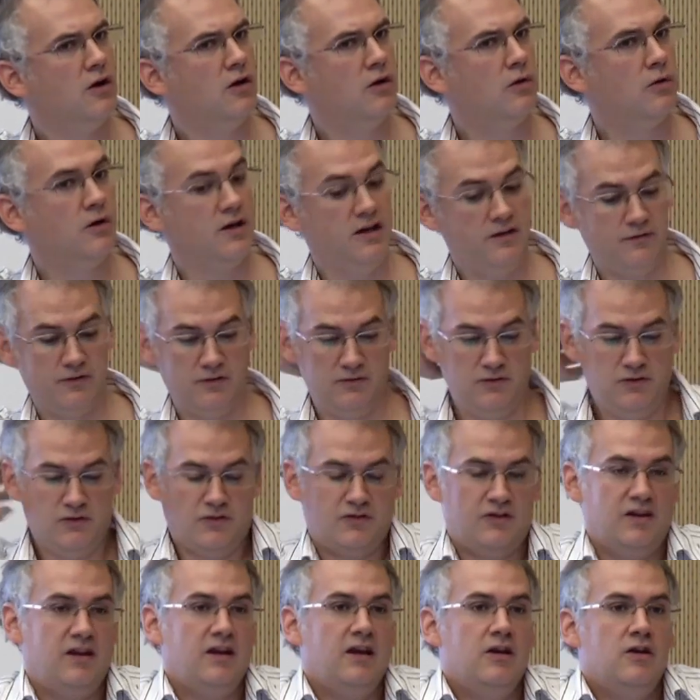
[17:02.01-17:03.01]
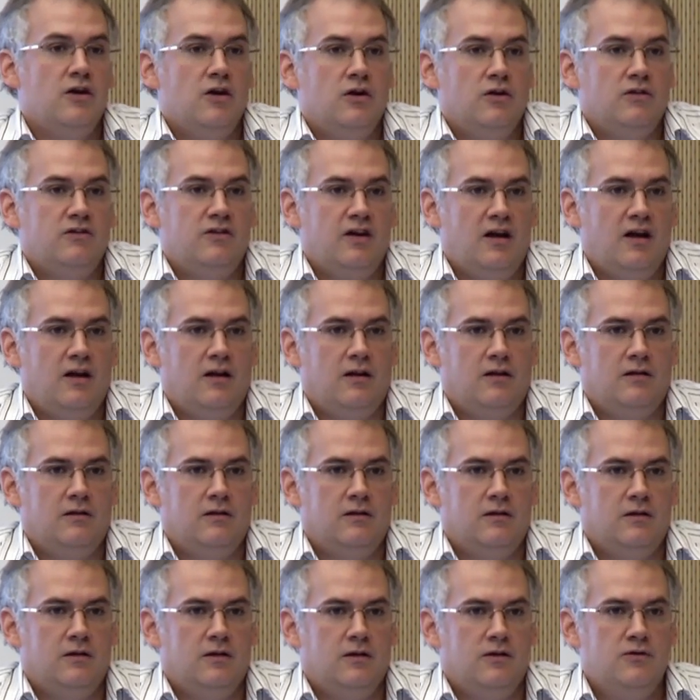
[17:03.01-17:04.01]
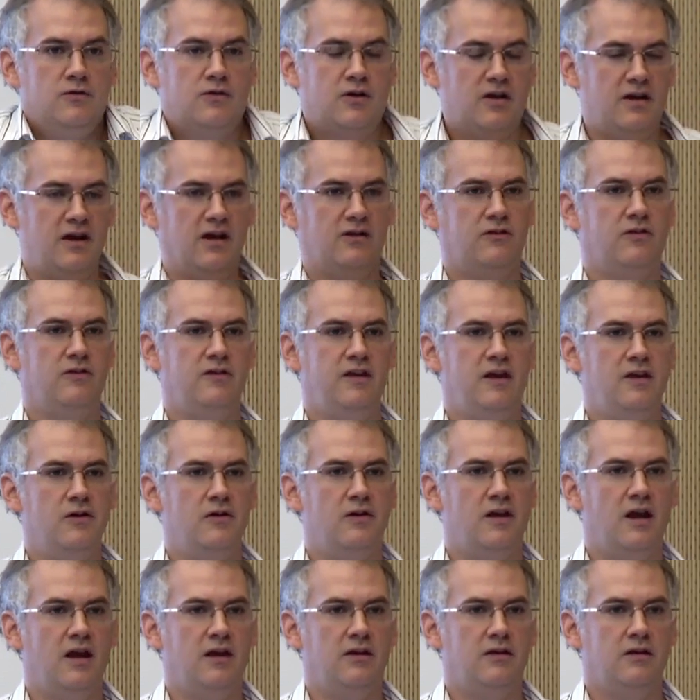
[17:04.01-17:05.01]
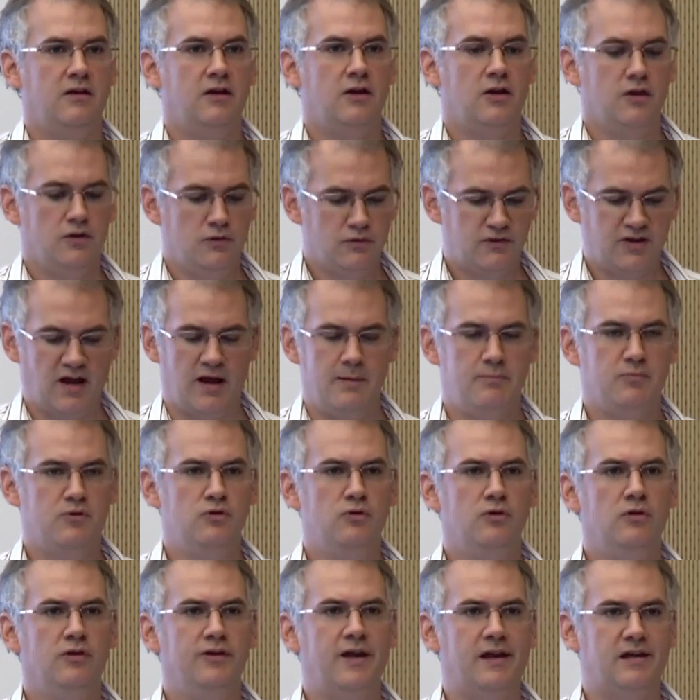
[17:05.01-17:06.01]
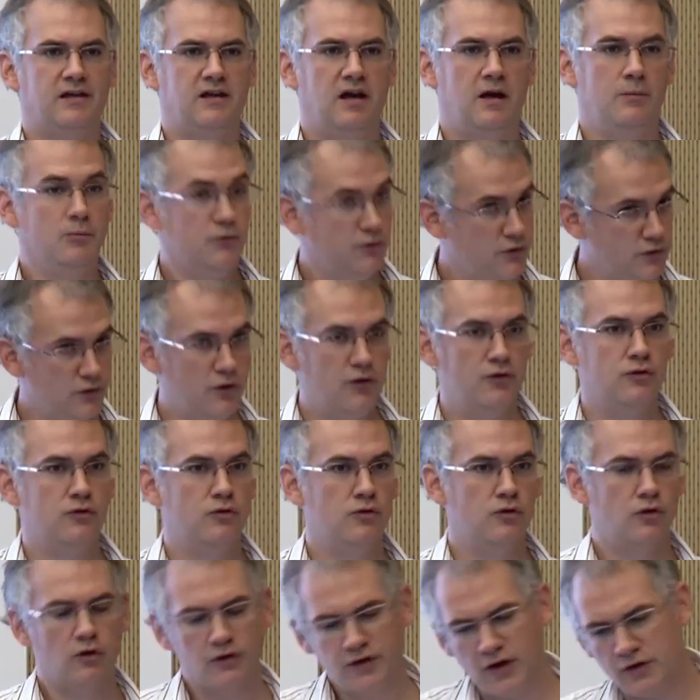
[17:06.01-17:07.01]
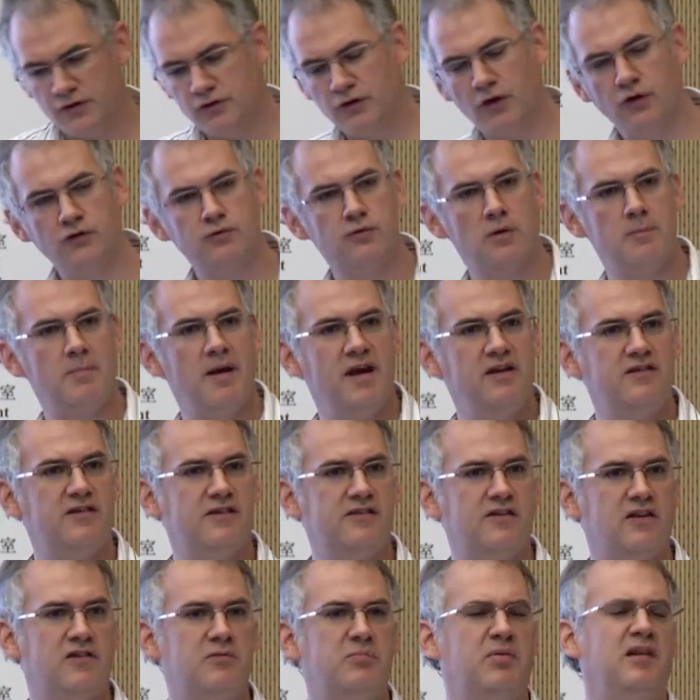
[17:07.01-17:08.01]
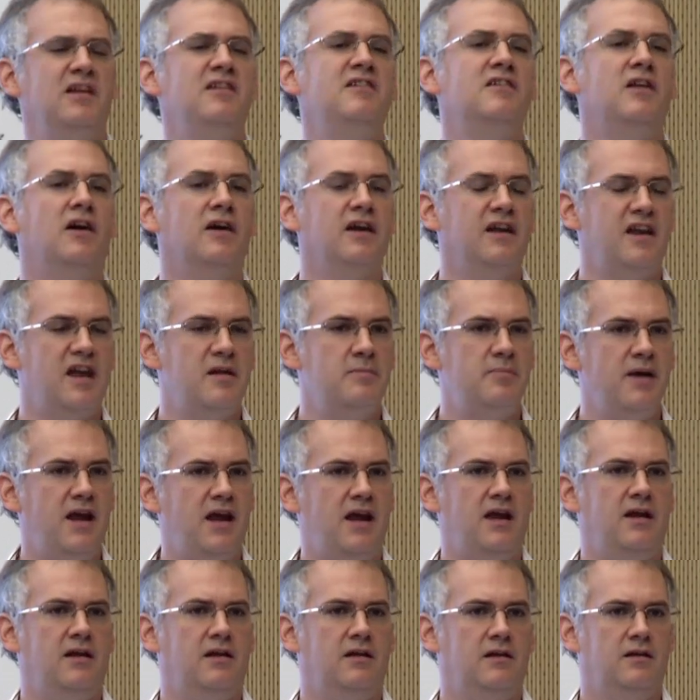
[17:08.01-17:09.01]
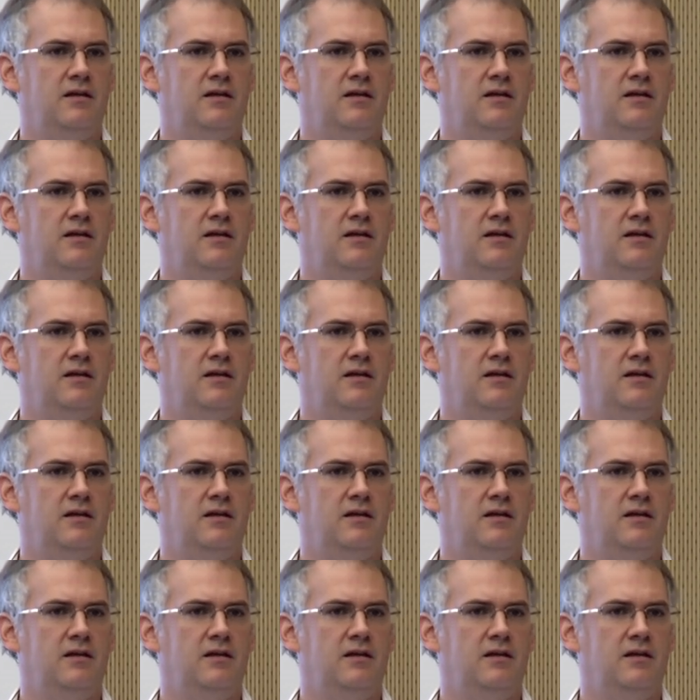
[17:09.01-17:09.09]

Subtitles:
Or even you're sitting in a hotel. You connect to the internet, you type google.com. Do you go to Google? No, you go to a page that says please log in and pay.